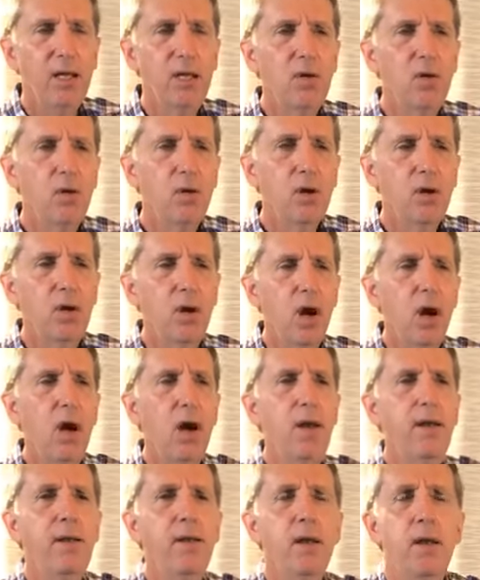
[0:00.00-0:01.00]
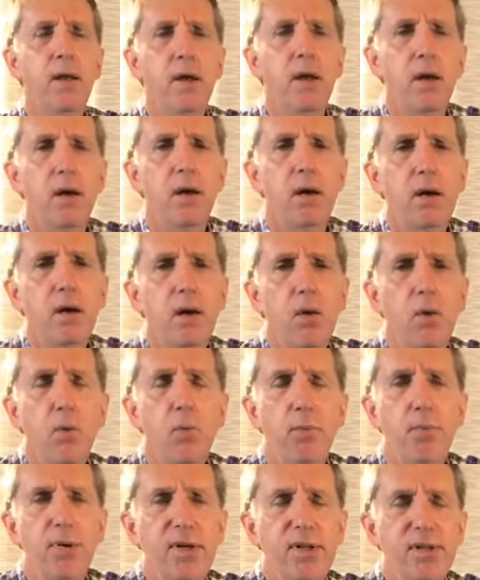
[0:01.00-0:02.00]
You know, God uh,
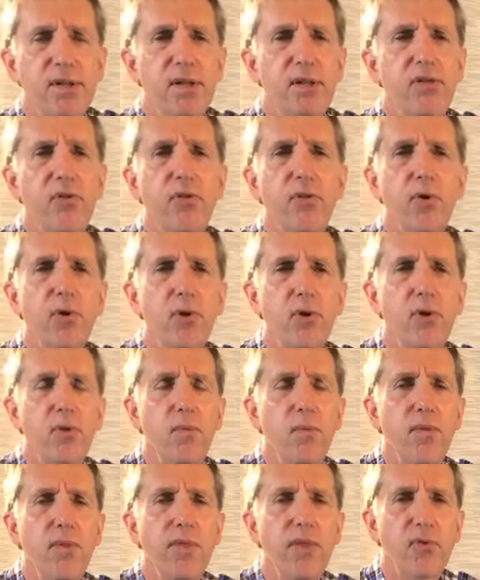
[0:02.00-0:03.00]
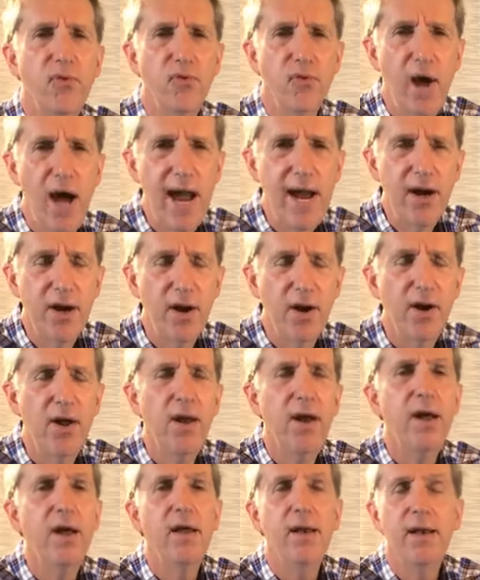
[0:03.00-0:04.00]
puts us through the
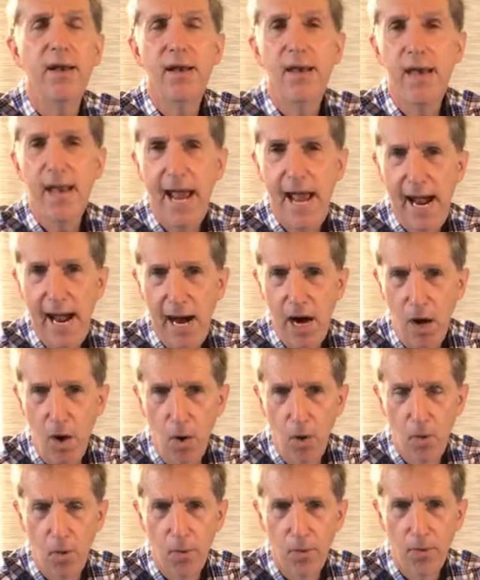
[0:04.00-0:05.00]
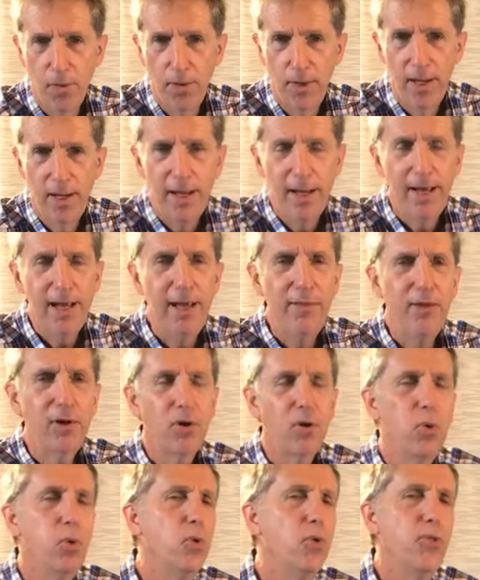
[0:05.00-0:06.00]
fire now. And the
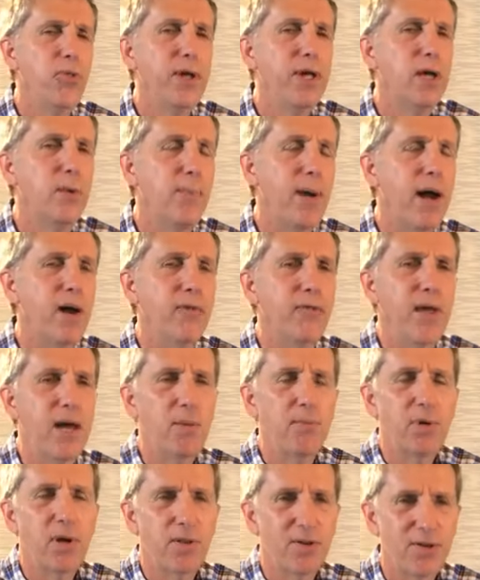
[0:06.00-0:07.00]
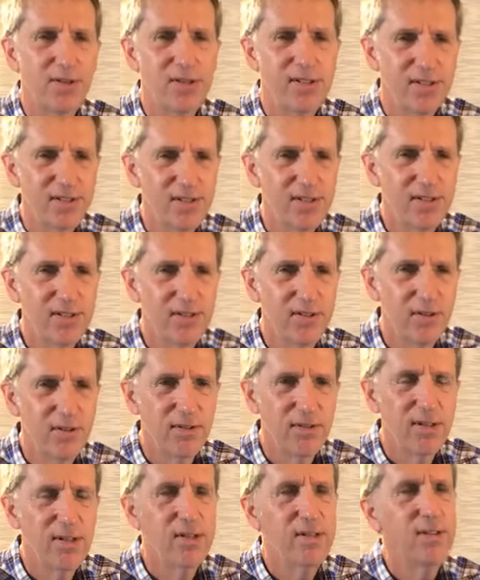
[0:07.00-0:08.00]
cool thing about that, brothers and
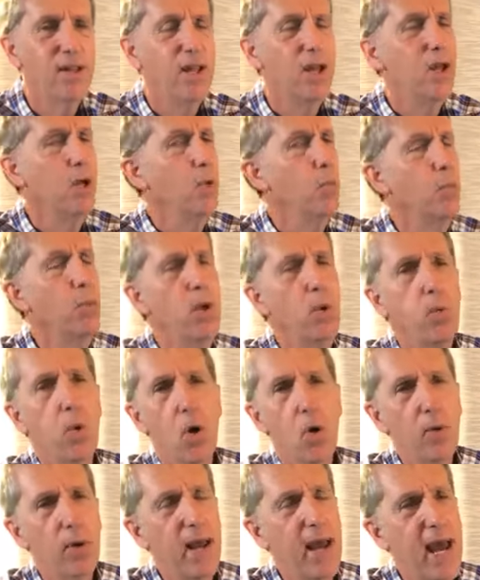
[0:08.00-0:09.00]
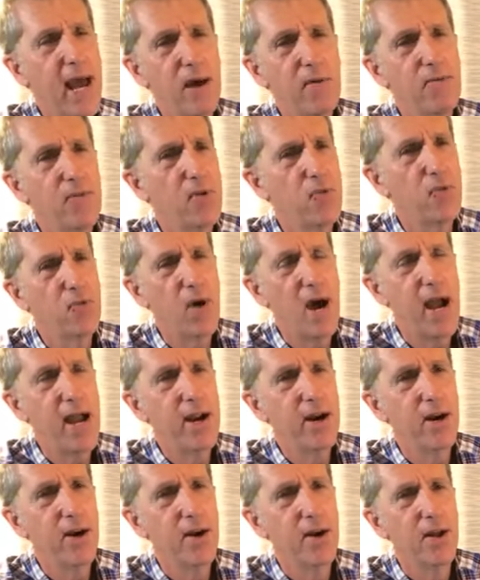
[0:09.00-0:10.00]
sisters, is we won't have the
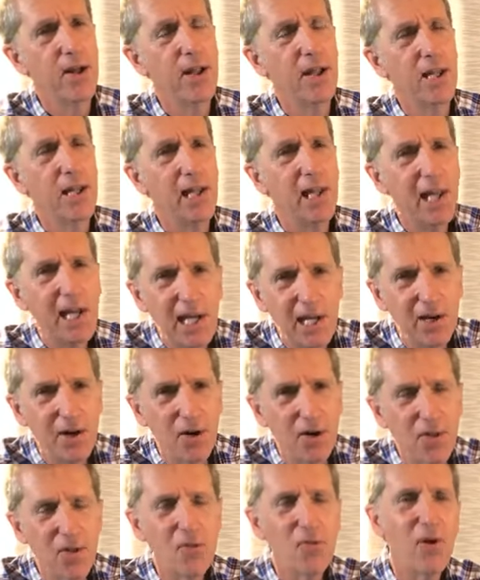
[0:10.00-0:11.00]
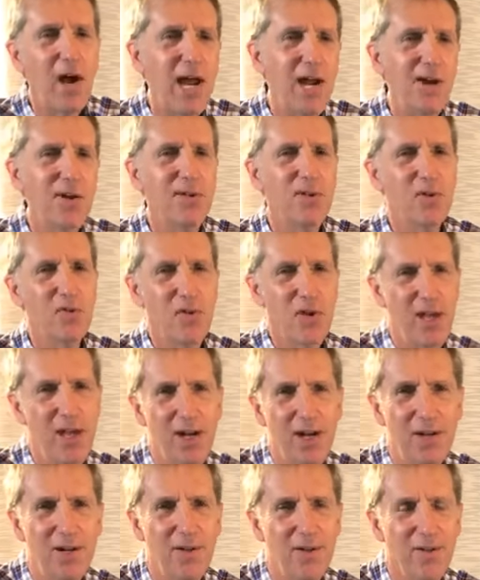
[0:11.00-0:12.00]
fire later, the fires of
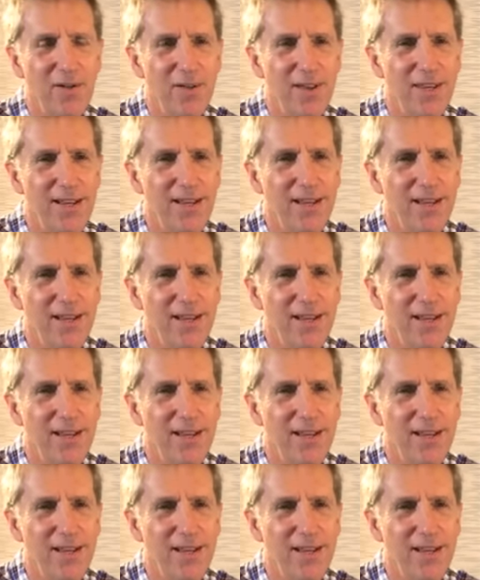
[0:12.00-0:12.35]
hell.